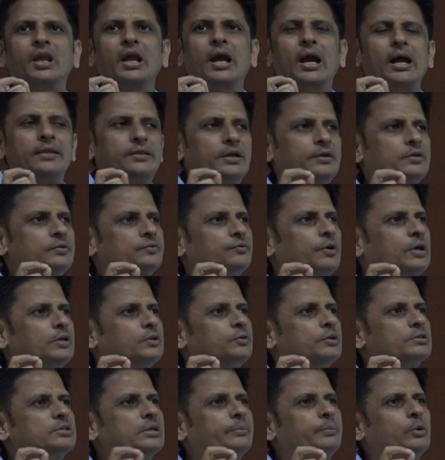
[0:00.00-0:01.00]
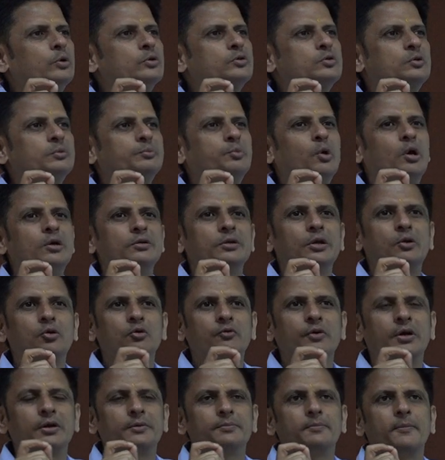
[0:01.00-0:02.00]
And that is what you are supposed to ponder
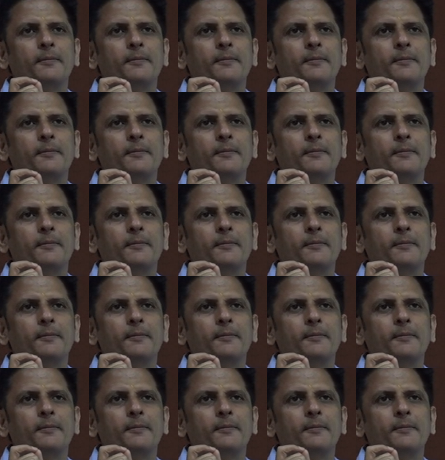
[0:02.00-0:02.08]
over.